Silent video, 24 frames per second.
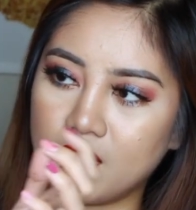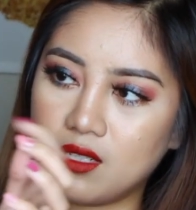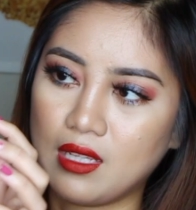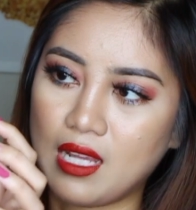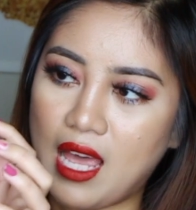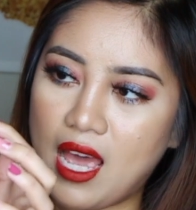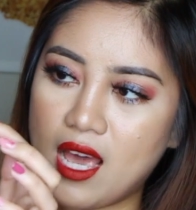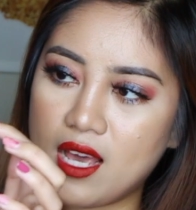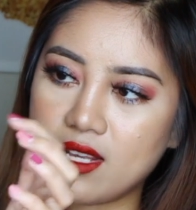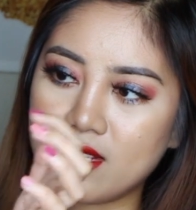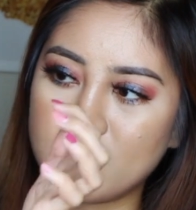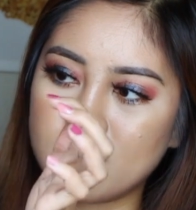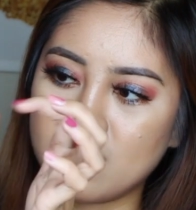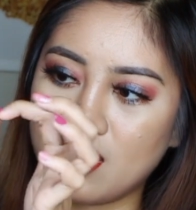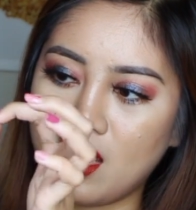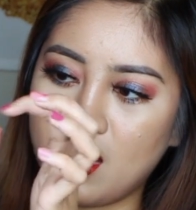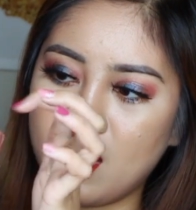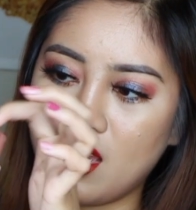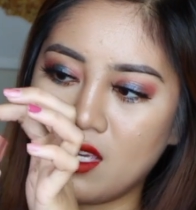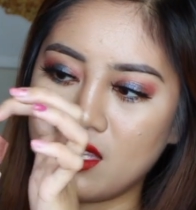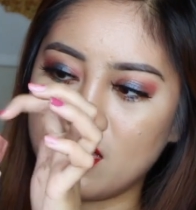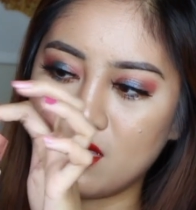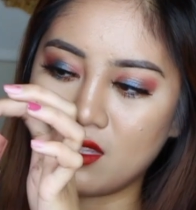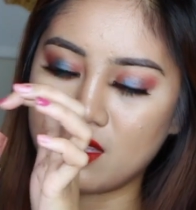glass
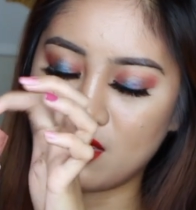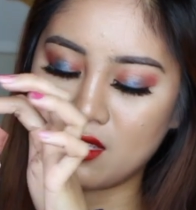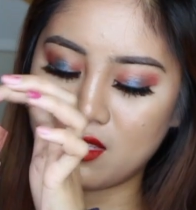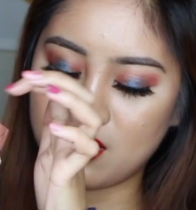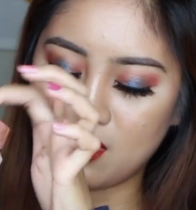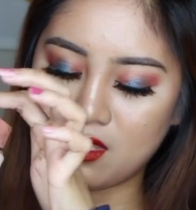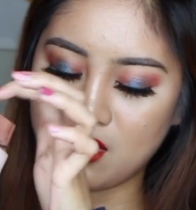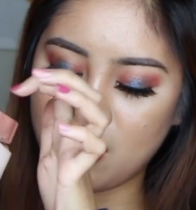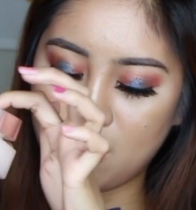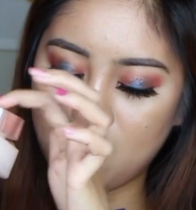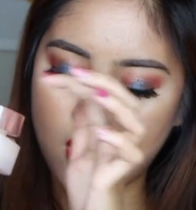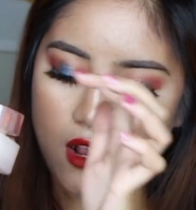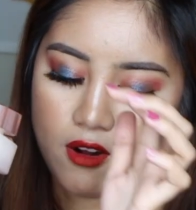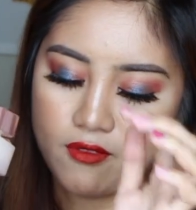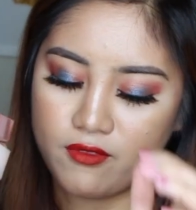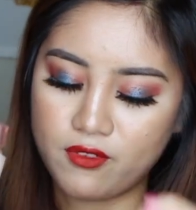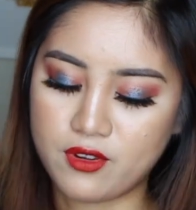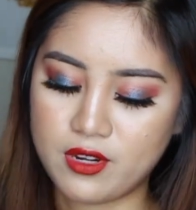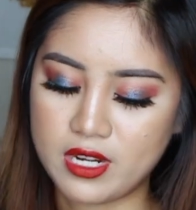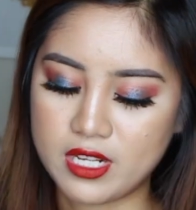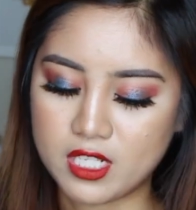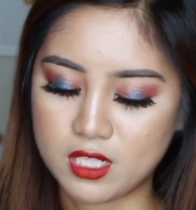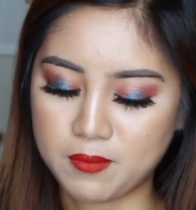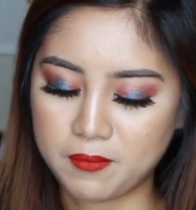and the
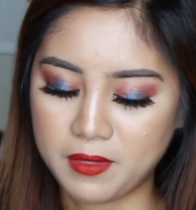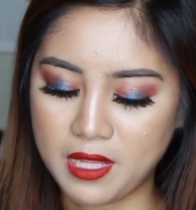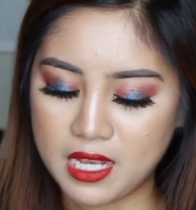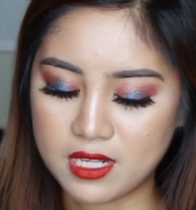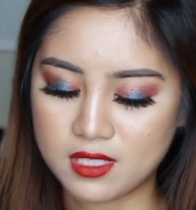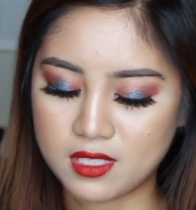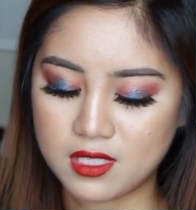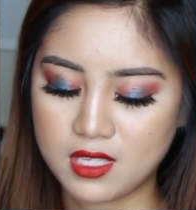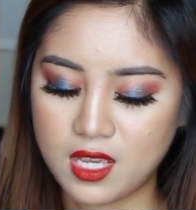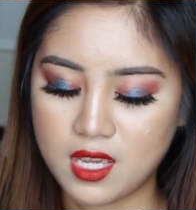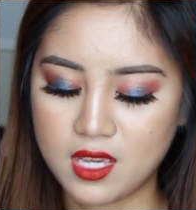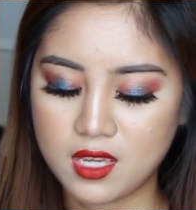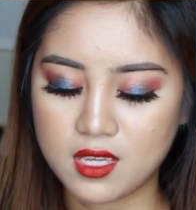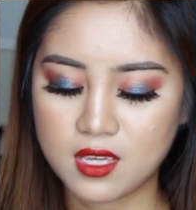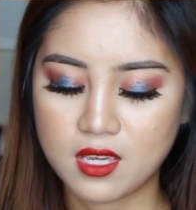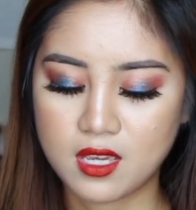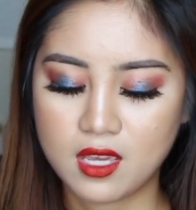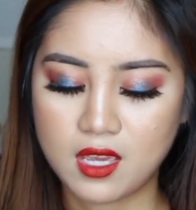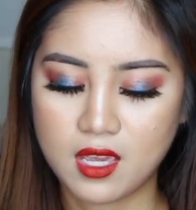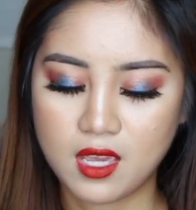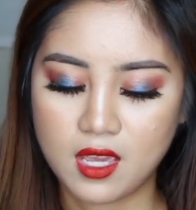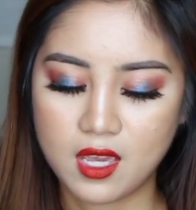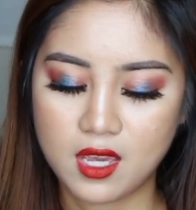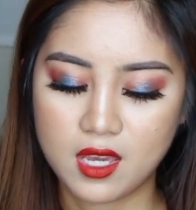cover is plastic,
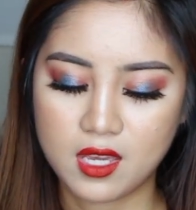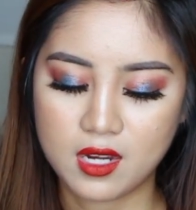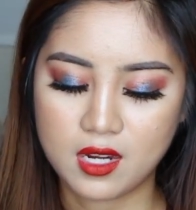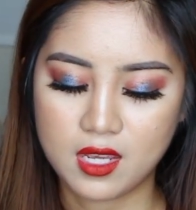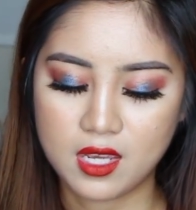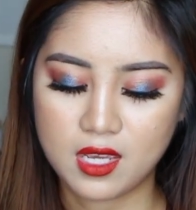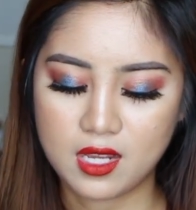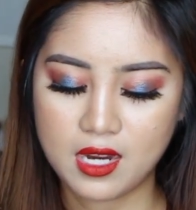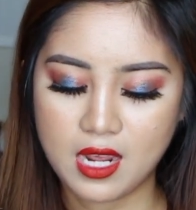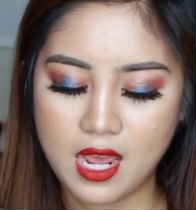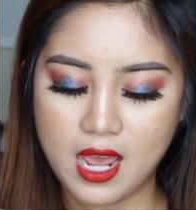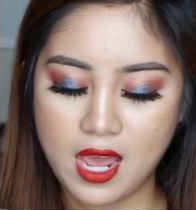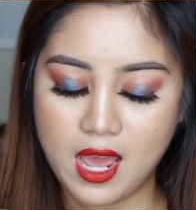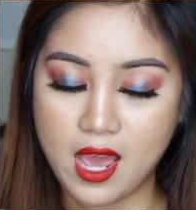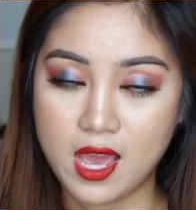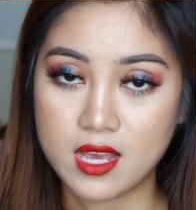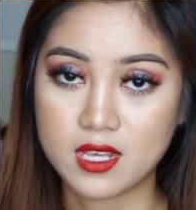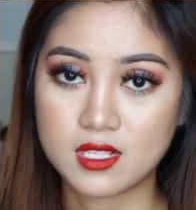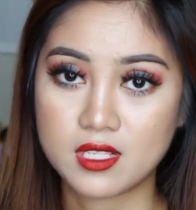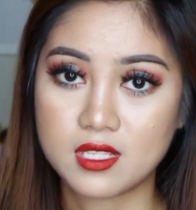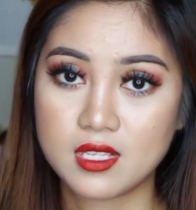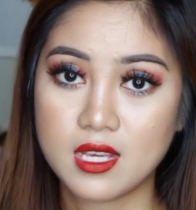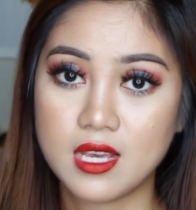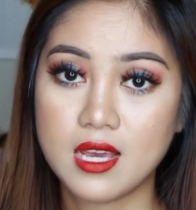and it
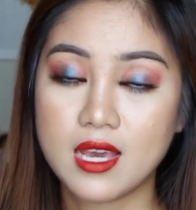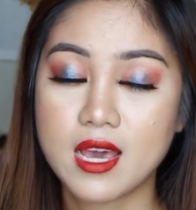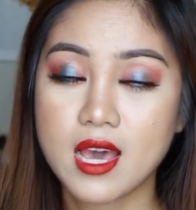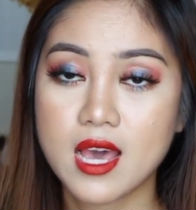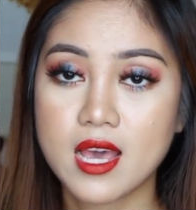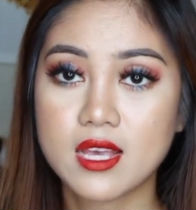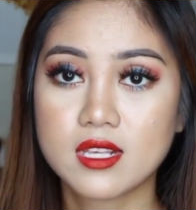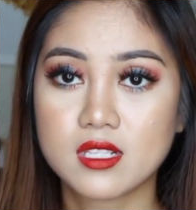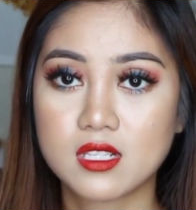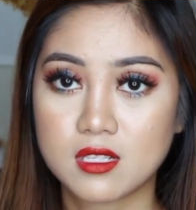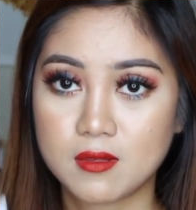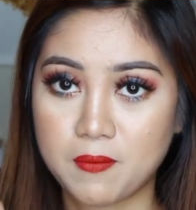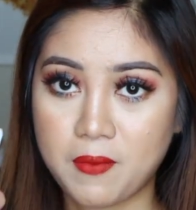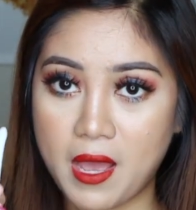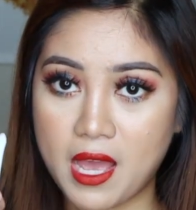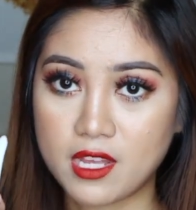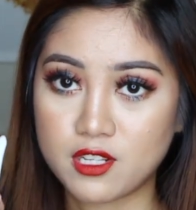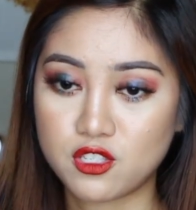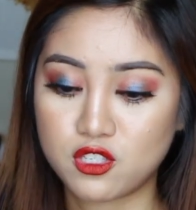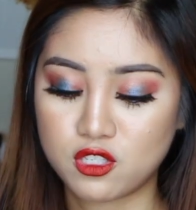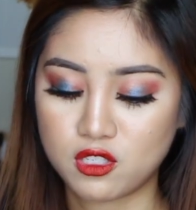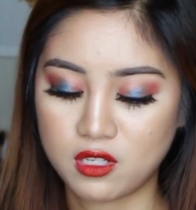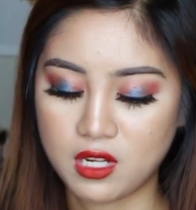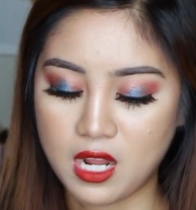has
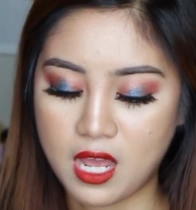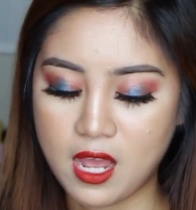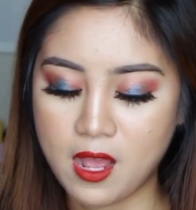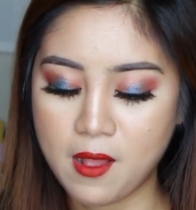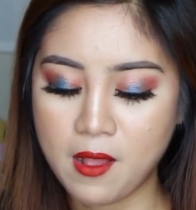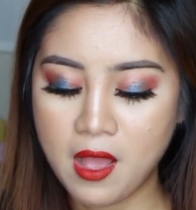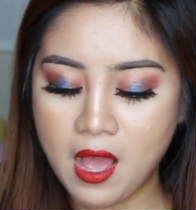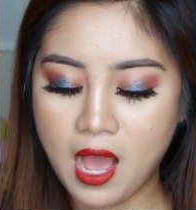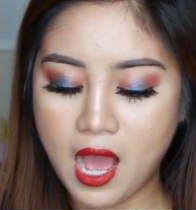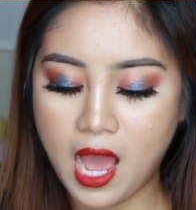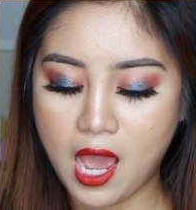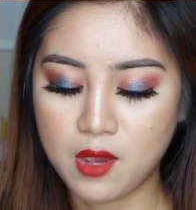spatula.